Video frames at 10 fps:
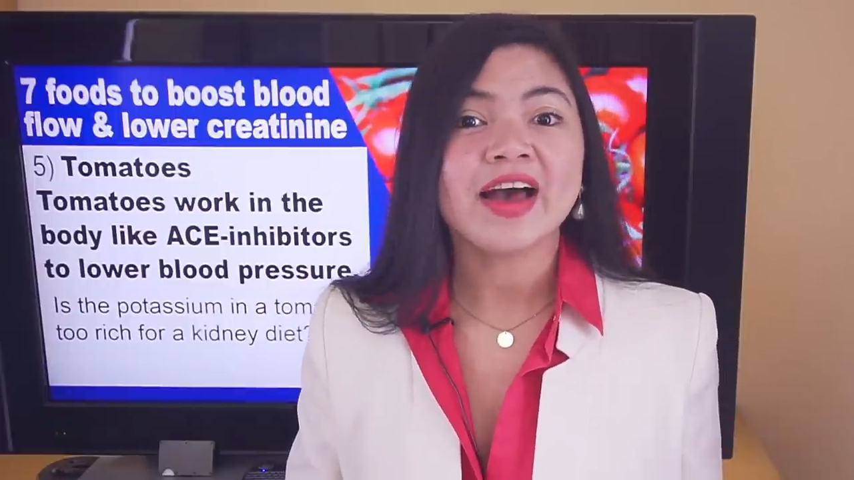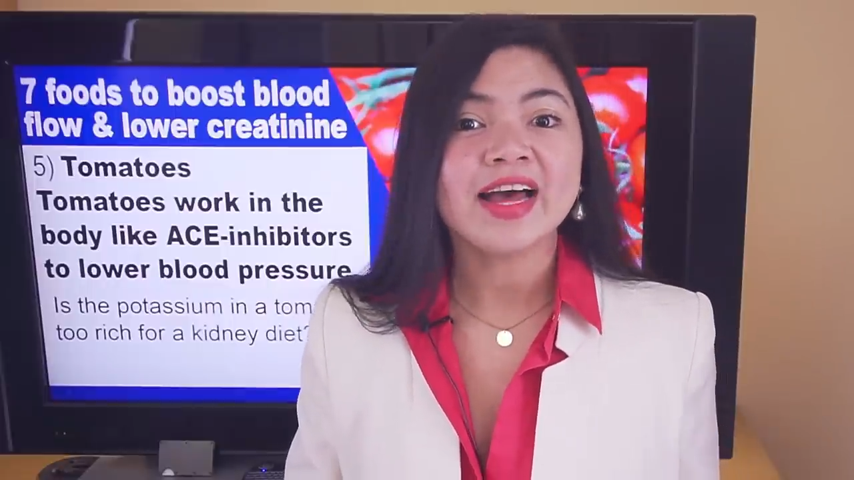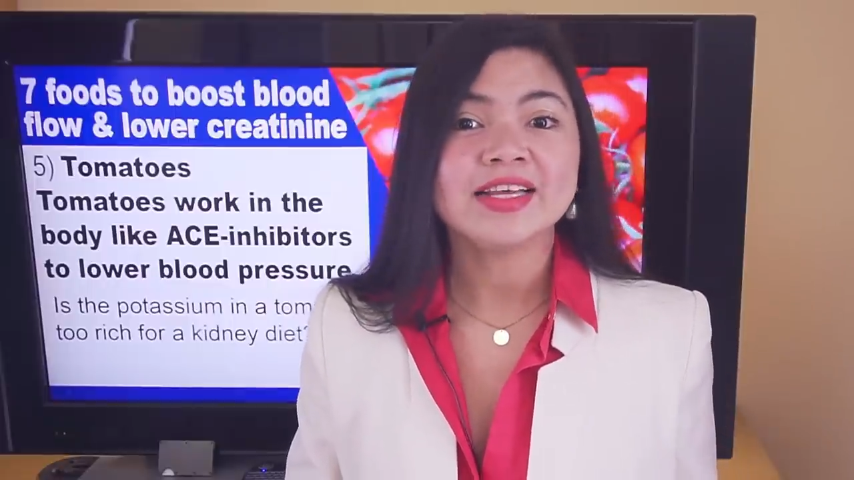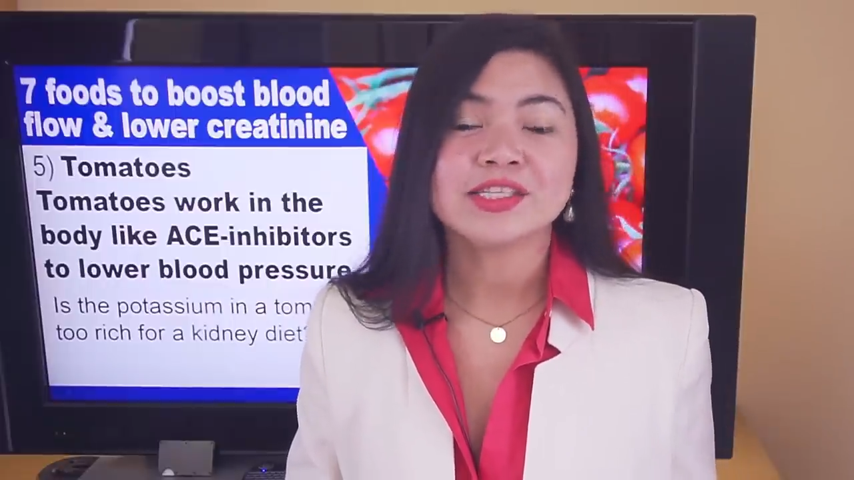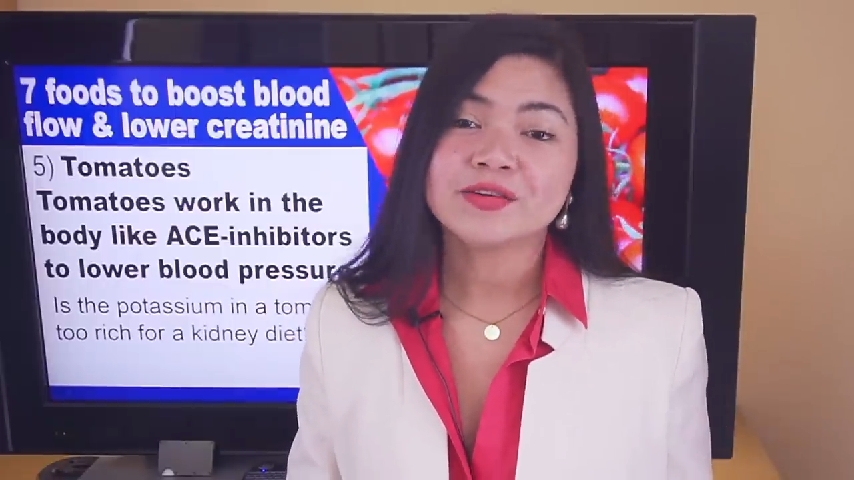
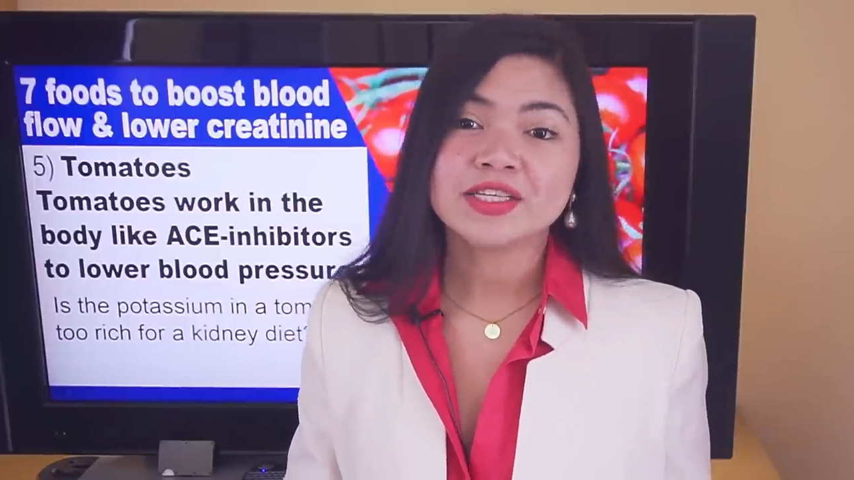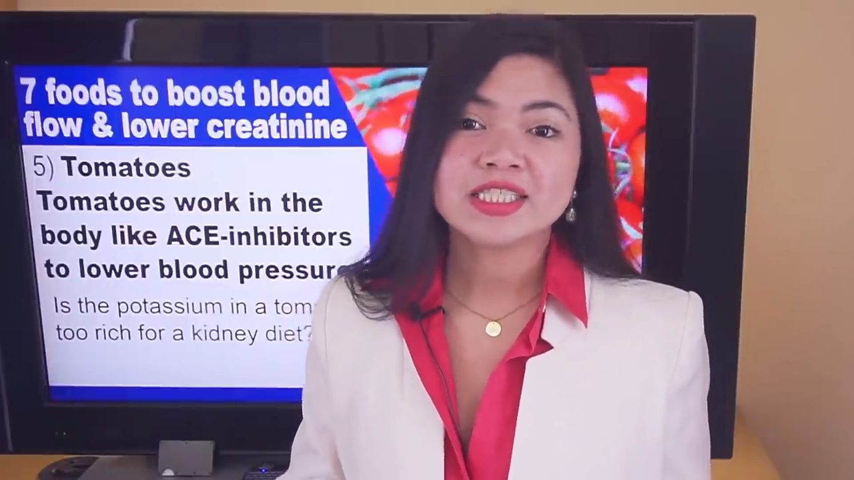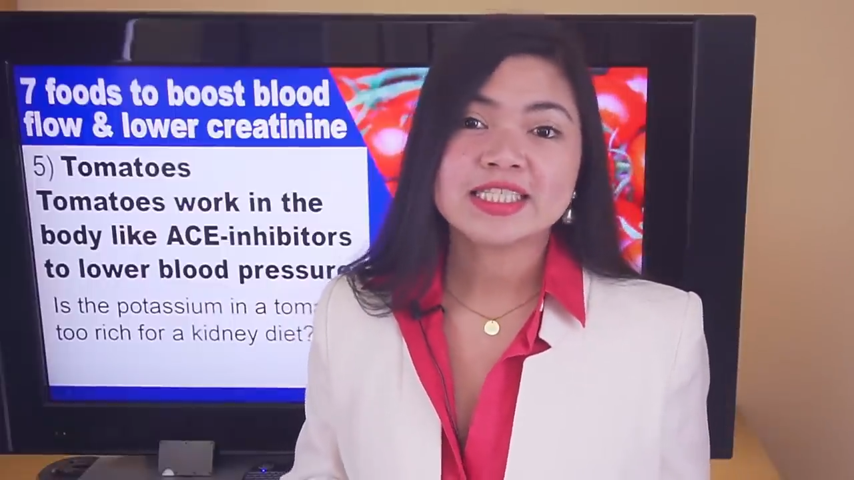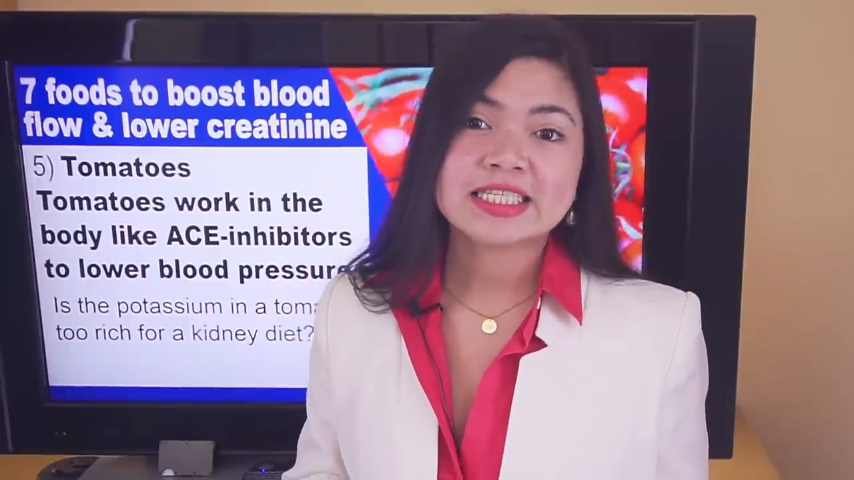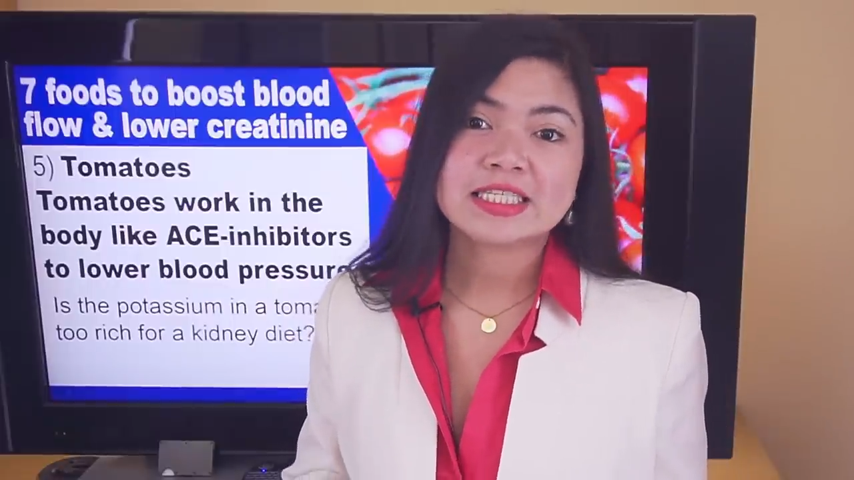adding
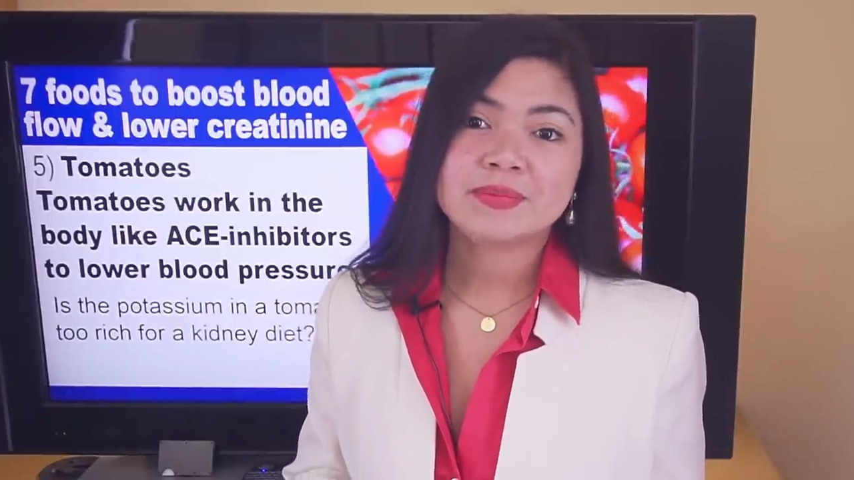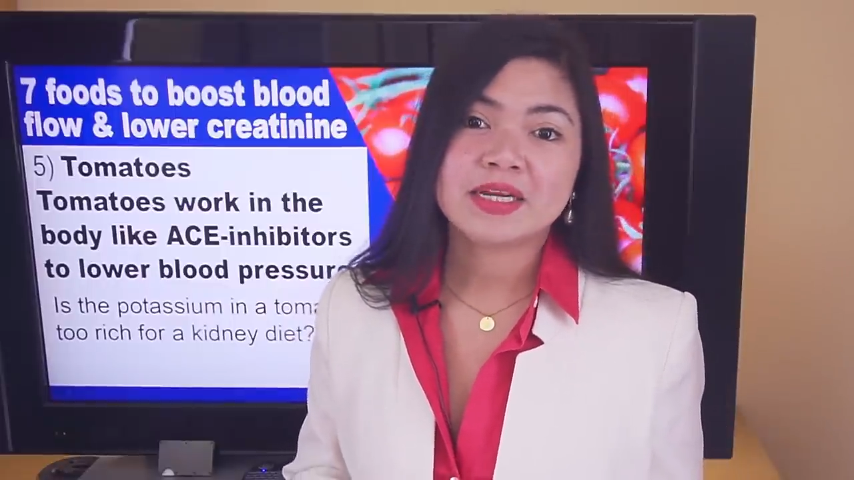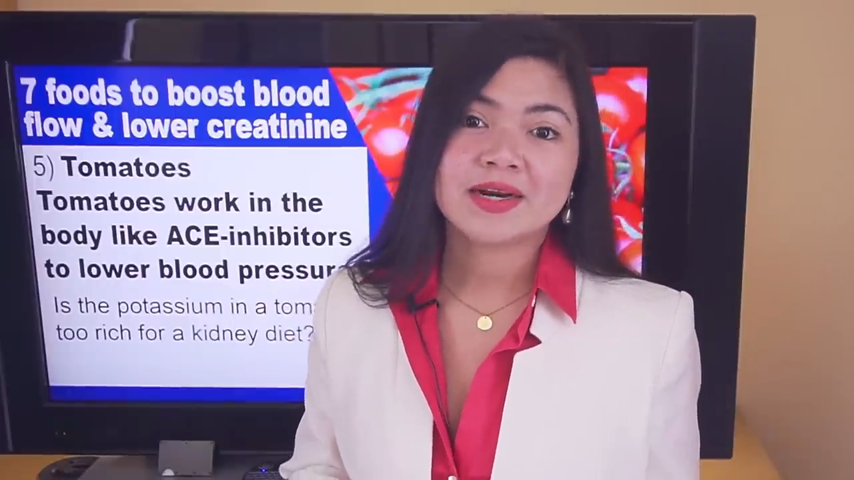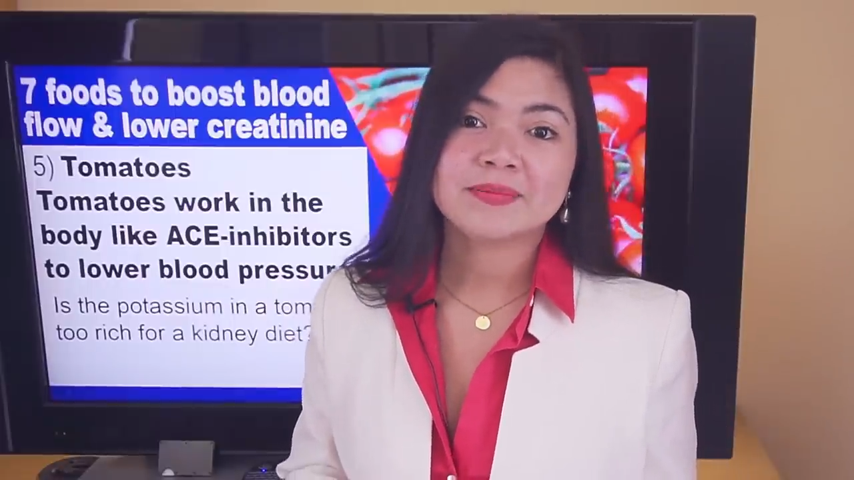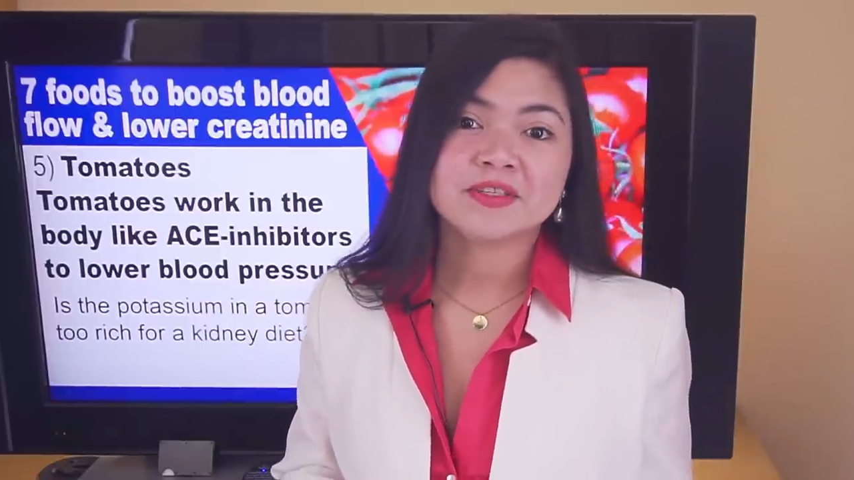260
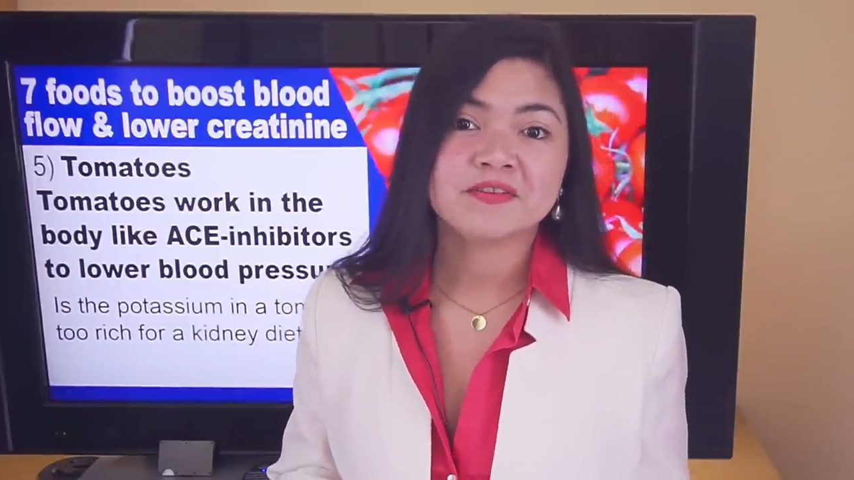milligrams